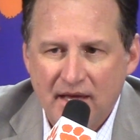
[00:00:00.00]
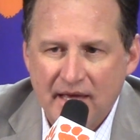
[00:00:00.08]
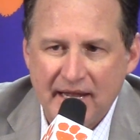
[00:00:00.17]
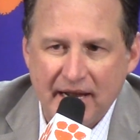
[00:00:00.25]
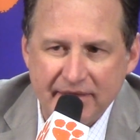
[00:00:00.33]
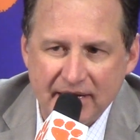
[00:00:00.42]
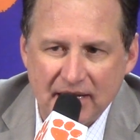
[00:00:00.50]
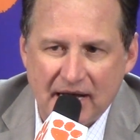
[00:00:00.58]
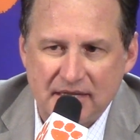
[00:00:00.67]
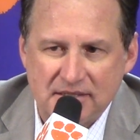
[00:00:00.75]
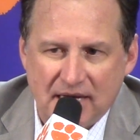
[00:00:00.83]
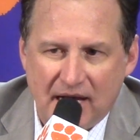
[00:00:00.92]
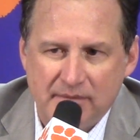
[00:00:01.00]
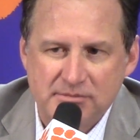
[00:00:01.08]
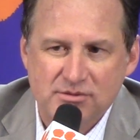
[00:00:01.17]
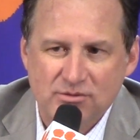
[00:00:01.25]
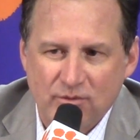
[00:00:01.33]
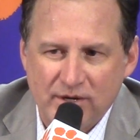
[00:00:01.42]
And I think a lot of
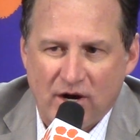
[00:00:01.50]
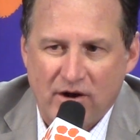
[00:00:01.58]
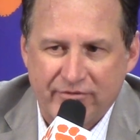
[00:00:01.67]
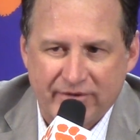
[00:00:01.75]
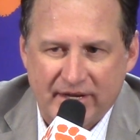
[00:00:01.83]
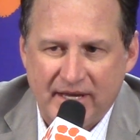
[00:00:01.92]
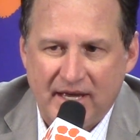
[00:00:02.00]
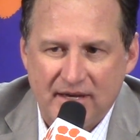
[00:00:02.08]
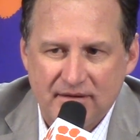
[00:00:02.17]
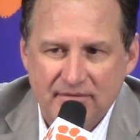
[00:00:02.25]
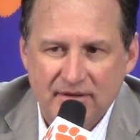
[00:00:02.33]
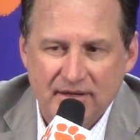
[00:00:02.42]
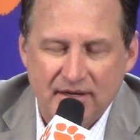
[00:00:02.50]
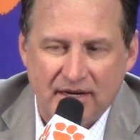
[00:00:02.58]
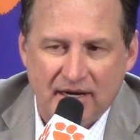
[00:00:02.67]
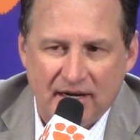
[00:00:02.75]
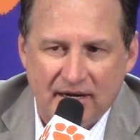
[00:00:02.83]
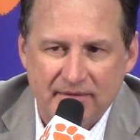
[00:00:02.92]
times we all forget
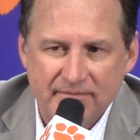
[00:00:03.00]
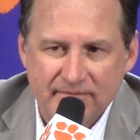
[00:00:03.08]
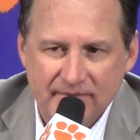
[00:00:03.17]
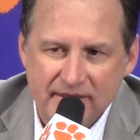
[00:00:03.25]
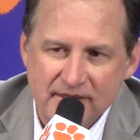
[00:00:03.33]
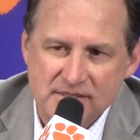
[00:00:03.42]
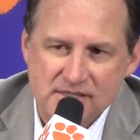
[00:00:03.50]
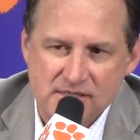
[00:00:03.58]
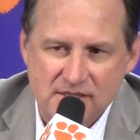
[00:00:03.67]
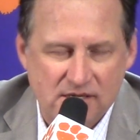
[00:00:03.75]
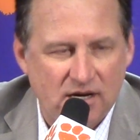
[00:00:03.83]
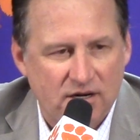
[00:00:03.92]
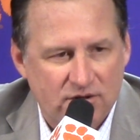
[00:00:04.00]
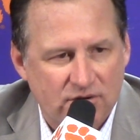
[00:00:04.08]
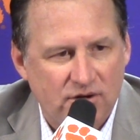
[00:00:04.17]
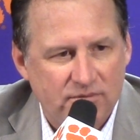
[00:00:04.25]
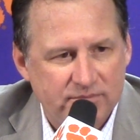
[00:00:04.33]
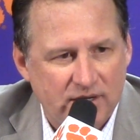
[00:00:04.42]
uh, that this is a young
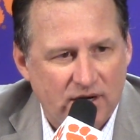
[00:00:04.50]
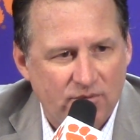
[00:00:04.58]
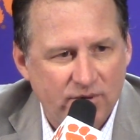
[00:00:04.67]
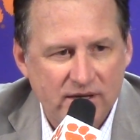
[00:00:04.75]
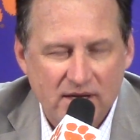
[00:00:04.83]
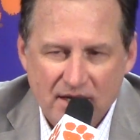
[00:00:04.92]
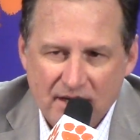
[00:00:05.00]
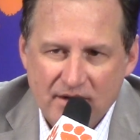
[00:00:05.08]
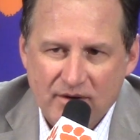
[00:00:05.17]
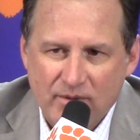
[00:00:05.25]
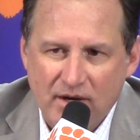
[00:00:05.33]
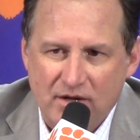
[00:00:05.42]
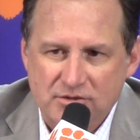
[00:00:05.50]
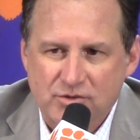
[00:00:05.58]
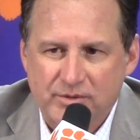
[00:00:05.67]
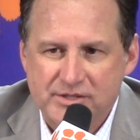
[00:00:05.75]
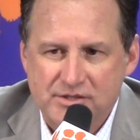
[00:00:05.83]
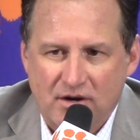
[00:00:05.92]
group. You know, we we lost
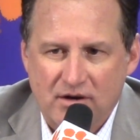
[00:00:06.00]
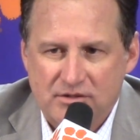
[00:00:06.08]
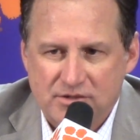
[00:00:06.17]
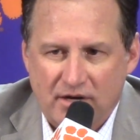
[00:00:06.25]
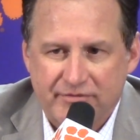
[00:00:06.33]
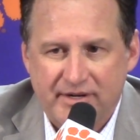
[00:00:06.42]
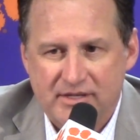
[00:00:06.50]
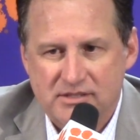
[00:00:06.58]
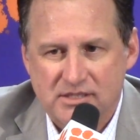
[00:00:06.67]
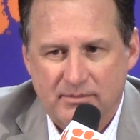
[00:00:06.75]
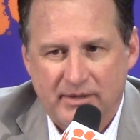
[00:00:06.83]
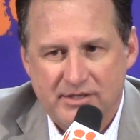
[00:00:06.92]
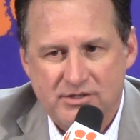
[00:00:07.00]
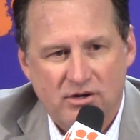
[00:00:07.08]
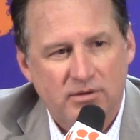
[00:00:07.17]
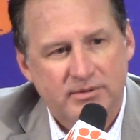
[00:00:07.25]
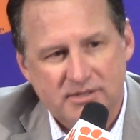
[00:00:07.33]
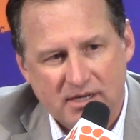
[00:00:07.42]
three starters off an NCAA
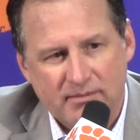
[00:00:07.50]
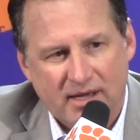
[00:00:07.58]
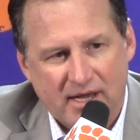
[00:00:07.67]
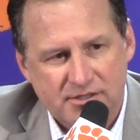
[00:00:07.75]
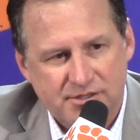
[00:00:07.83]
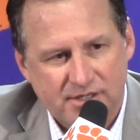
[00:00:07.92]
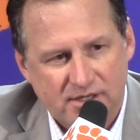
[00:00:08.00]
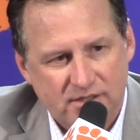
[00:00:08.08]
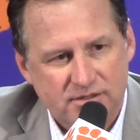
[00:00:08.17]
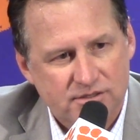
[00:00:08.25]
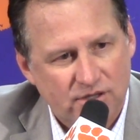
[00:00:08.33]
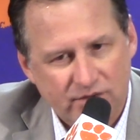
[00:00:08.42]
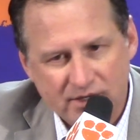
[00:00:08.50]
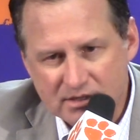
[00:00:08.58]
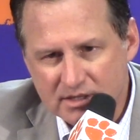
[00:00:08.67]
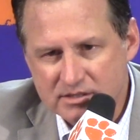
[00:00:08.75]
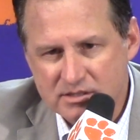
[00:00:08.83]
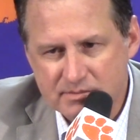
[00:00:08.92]
tournament team last year, and so th
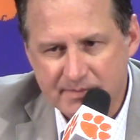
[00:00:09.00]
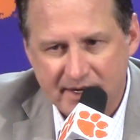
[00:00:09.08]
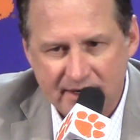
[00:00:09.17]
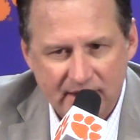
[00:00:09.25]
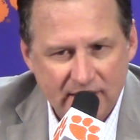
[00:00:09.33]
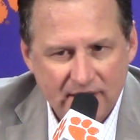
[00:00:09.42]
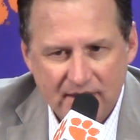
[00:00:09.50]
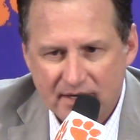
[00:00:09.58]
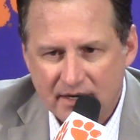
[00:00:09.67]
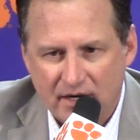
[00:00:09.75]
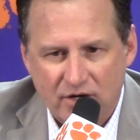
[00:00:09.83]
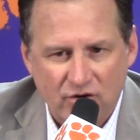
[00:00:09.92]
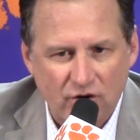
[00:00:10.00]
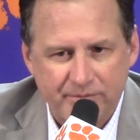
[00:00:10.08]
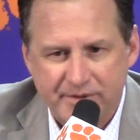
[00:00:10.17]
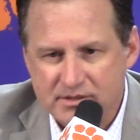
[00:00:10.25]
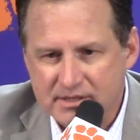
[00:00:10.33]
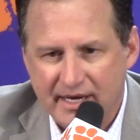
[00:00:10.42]
this has been a
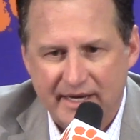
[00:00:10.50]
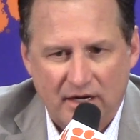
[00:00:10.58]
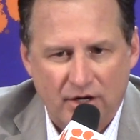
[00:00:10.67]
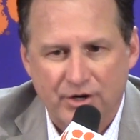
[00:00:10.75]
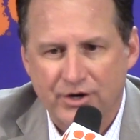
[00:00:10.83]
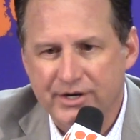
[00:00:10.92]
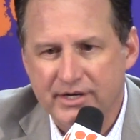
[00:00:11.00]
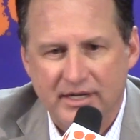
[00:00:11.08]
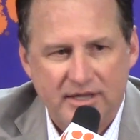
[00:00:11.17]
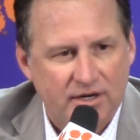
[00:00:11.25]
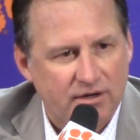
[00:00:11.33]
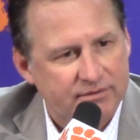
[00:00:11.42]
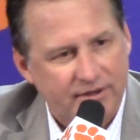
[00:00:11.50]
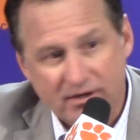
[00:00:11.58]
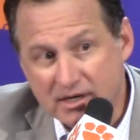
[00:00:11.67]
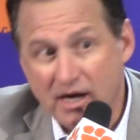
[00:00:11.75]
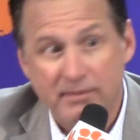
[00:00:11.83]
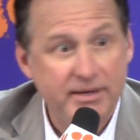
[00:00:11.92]
group that's kind of learning and they're they're
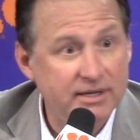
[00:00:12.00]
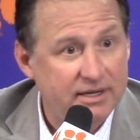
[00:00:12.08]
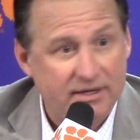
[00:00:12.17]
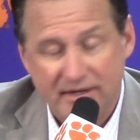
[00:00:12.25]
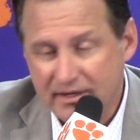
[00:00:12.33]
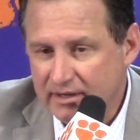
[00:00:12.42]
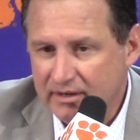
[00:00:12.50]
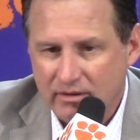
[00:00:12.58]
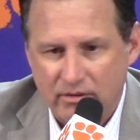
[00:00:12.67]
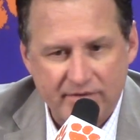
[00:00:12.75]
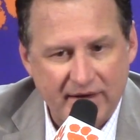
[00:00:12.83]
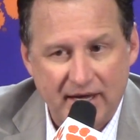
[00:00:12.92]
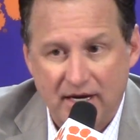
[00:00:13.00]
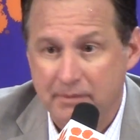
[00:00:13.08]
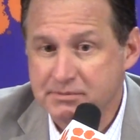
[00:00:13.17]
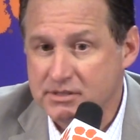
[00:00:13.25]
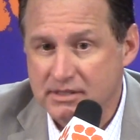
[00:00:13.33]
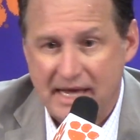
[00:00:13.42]
coming. And we've had
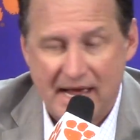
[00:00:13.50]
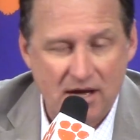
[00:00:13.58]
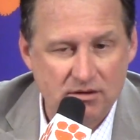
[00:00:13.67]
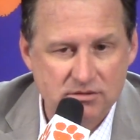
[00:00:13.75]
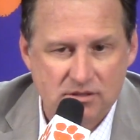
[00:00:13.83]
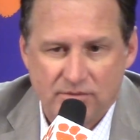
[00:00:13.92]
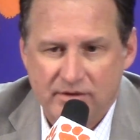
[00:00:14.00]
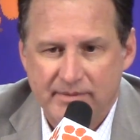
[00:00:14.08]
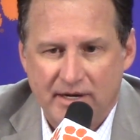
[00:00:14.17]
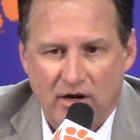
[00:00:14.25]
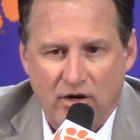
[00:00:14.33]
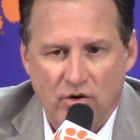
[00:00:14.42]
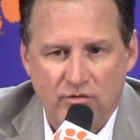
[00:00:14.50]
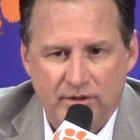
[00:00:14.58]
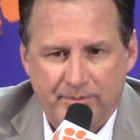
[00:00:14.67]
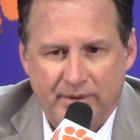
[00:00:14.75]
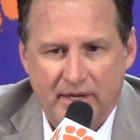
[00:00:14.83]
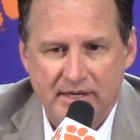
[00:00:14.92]
ups and downs, and we've been all over
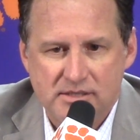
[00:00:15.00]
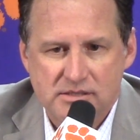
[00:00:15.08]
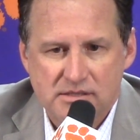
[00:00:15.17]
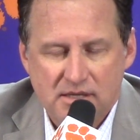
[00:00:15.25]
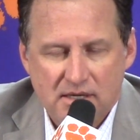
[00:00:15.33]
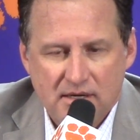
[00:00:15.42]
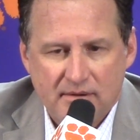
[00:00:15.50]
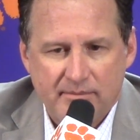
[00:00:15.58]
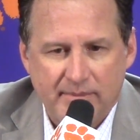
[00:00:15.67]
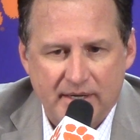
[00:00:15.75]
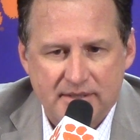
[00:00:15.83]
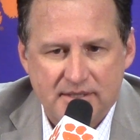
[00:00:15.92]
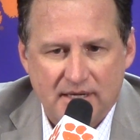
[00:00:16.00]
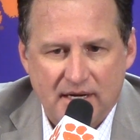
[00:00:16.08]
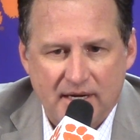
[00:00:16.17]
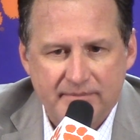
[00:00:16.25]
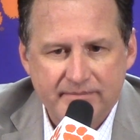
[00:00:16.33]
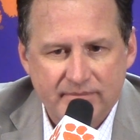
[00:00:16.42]
the place. But
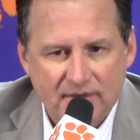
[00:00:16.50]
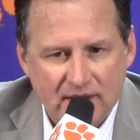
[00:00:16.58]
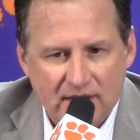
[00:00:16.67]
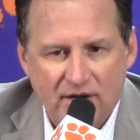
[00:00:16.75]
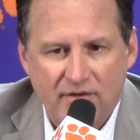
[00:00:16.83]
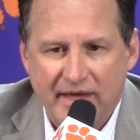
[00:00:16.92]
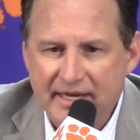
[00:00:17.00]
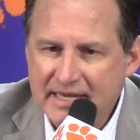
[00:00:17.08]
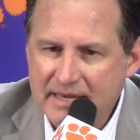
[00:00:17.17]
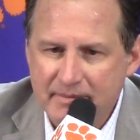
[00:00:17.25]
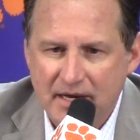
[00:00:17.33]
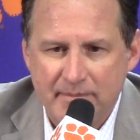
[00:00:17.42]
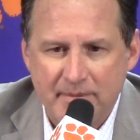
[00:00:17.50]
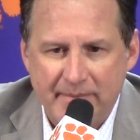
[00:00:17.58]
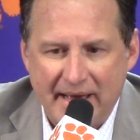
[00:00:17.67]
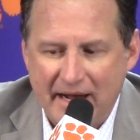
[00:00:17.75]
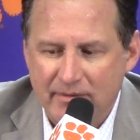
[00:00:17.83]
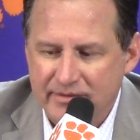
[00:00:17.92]
uh, you know, they keep coming
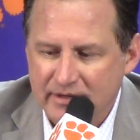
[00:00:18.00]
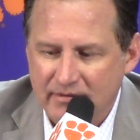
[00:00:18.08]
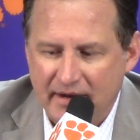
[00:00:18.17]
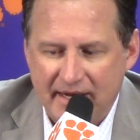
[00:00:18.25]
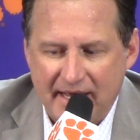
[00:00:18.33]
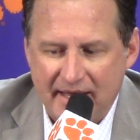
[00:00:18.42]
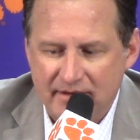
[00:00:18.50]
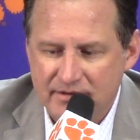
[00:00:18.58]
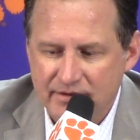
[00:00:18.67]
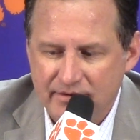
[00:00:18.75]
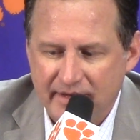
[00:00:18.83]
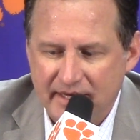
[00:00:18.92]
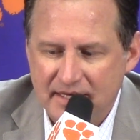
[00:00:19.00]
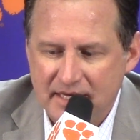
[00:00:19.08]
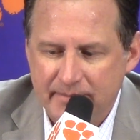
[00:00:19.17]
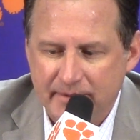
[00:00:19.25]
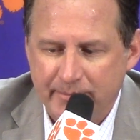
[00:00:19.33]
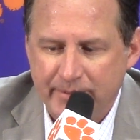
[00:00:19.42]
back with a great attitude and they
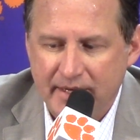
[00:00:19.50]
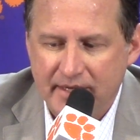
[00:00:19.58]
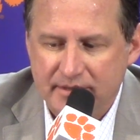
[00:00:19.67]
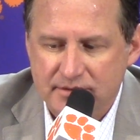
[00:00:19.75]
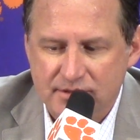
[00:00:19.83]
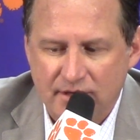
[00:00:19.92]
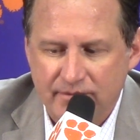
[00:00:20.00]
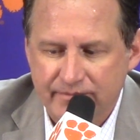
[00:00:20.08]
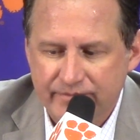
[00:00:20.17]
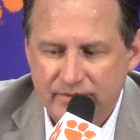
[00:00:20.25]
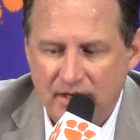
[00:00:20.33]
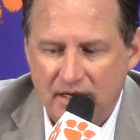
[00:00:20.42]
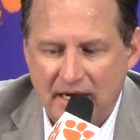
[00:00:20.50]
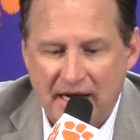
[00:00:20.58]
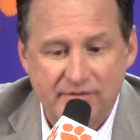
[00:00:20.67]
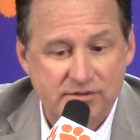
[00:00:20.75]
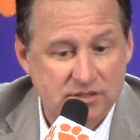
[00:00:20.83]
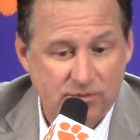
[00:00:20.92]
keep competing. So uh,
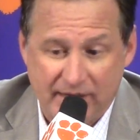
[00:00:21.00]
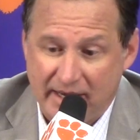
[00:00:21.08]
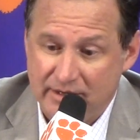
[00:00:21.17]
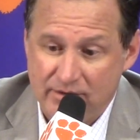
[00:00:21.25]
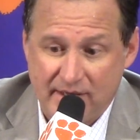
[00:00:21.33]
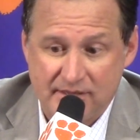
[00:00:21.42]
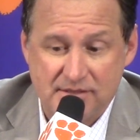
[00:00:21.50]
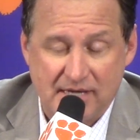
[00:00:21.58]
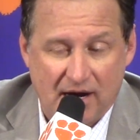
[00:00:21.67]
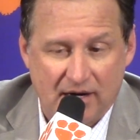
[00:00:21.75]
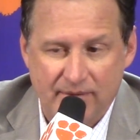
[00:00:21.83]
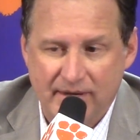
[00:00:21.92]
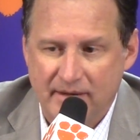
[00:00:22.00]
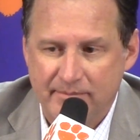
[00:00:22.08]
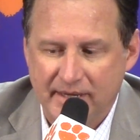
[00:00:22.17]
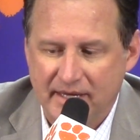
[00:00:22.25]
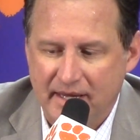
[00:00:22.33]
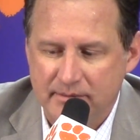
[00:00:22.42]
obviously we got to do that Saturday. We got a
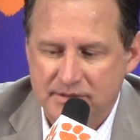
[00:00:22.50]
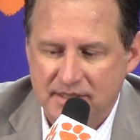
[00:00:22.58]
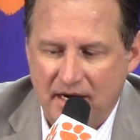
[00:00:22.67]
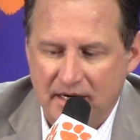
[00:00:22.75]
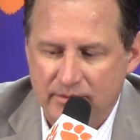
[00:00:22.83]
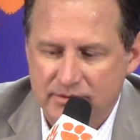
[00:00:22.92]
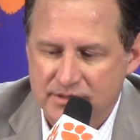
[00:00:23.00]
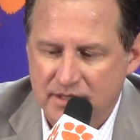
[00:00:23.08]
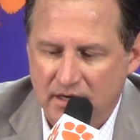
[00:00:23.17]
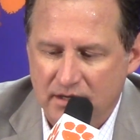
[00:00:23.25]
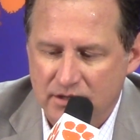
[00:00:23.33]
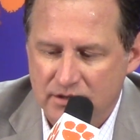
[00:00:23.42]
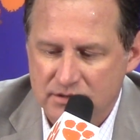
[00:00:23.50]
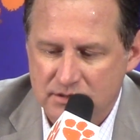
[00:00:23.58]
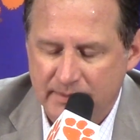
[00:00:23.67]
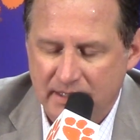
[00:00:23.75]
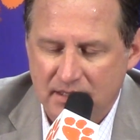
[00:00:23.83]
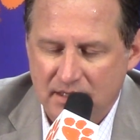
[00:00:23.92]
big game Saturday with Syracuse,
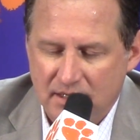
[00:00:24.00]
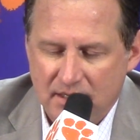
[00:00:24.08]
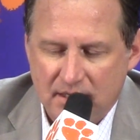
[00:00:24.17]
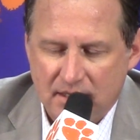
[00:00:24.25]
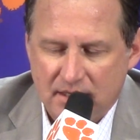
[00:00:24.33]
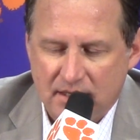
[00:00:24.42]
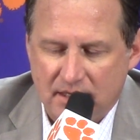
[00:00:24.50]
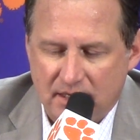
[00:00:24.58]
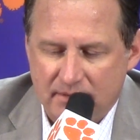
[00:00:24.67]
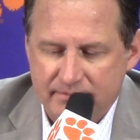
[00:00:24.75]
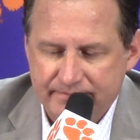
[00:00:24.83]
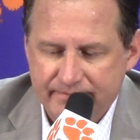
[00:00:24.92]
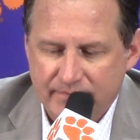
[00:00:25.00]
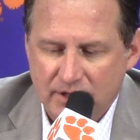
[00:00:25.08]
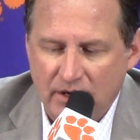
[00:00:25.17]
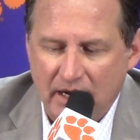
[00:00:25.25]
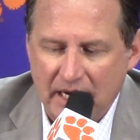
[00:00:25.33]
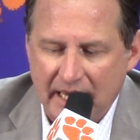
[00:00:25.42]
but um,
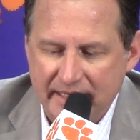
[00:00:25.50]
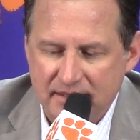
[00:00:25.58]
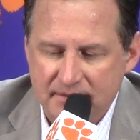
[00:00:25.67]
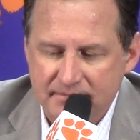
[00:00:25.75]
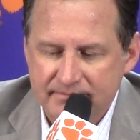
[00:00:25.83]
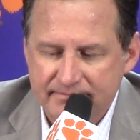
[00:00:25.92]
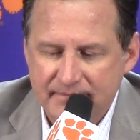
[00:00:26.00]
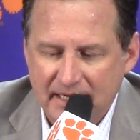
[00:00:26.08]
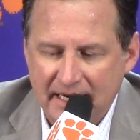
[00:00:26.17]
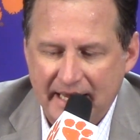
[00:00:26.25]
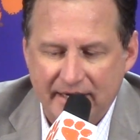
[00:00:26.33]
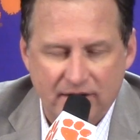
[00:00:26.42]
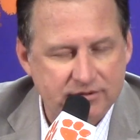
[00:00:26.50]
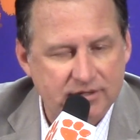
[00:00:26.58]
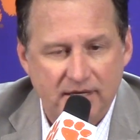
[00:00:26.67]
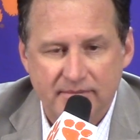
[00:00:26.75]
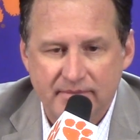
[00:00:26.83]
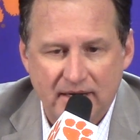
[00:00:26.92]
you know, I like the I like our
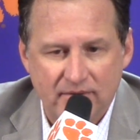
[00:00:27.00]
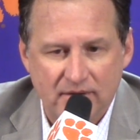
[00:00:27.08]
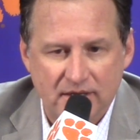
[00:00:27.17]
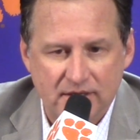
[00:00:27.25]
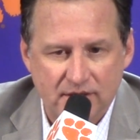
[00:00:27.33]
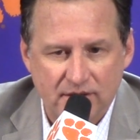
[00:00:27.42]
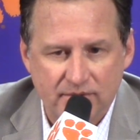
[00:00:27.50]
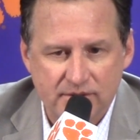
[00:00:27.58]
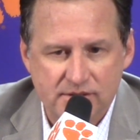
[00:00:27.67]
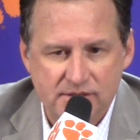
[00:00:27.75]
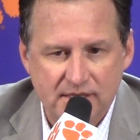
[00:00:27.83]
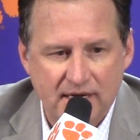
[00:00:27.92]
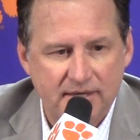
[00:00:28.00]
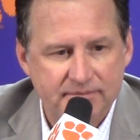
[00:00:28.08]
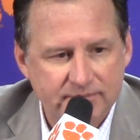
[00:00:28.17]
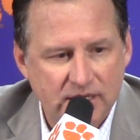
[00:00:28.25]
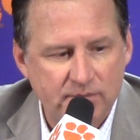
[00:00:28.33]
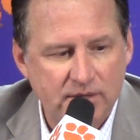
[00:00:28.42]
team. I really do. We just got
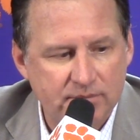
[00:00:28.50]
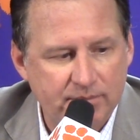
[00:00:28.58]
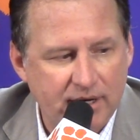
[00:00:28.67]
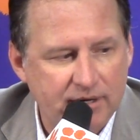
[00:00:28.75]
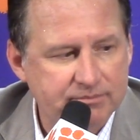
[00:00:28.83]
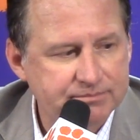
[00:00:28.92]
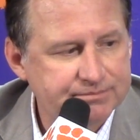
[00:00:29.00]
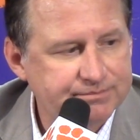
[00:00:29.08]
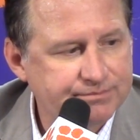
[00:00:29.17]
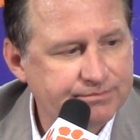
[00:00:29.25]
to keep getting better.